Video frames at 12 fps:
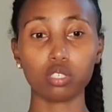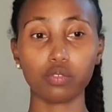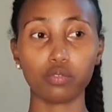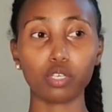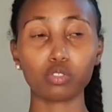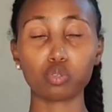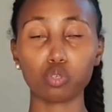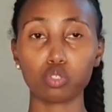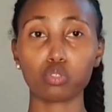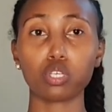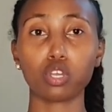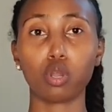if you want to go to
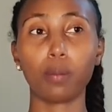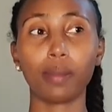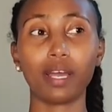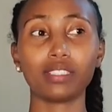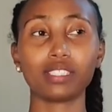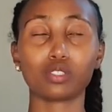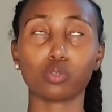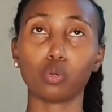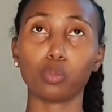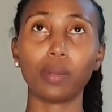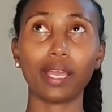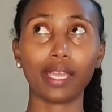Gikomba, just go
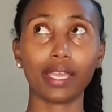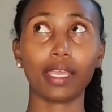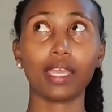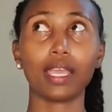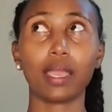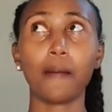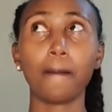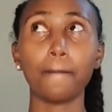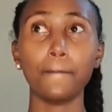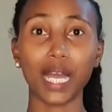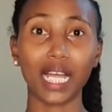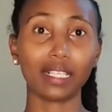buy
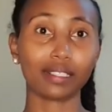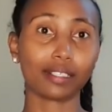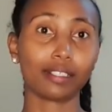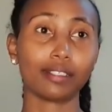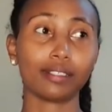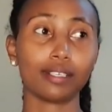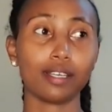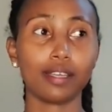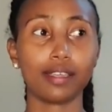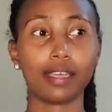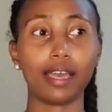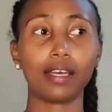bulk.
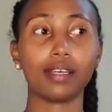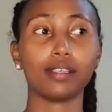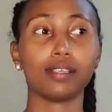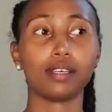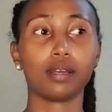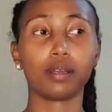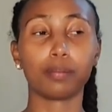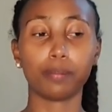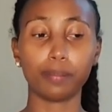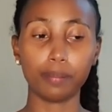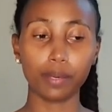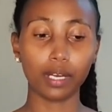Yeah,
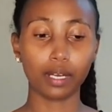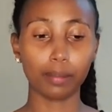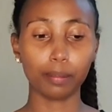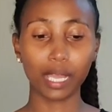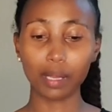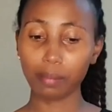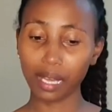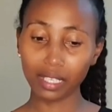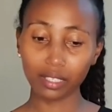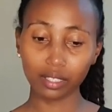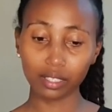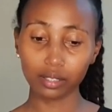buy
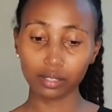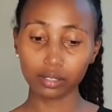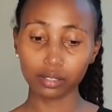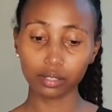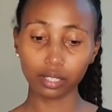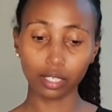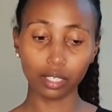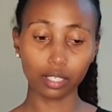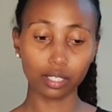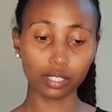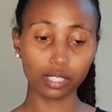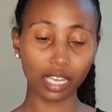bulk
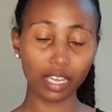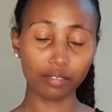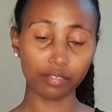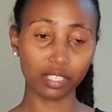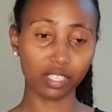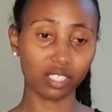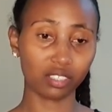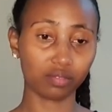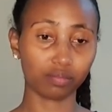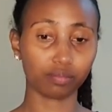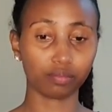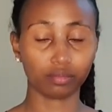stuff, and then
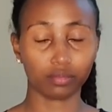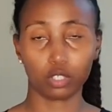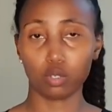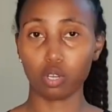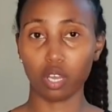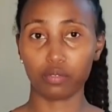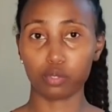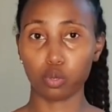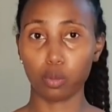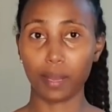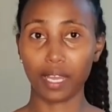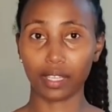you don't have to go
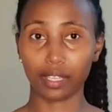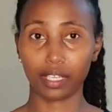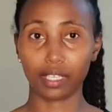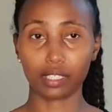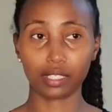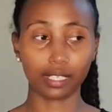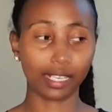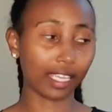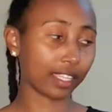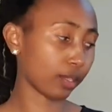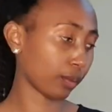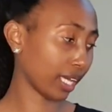back there
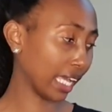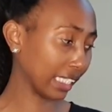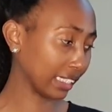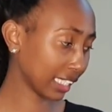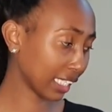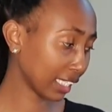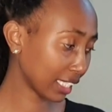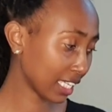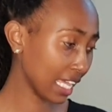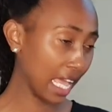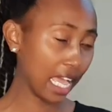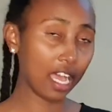like the way I did.
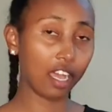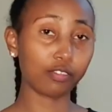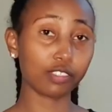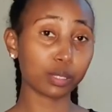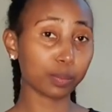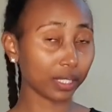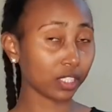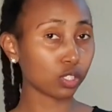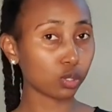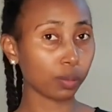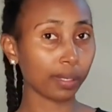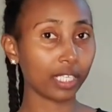I've spent
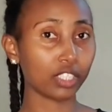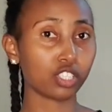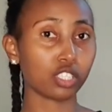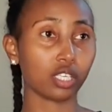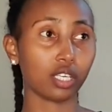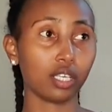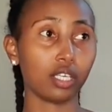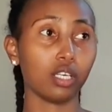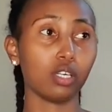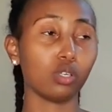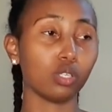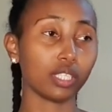so much
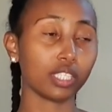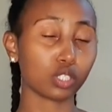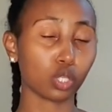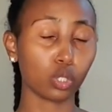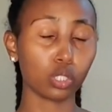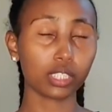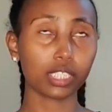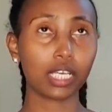on these clothes,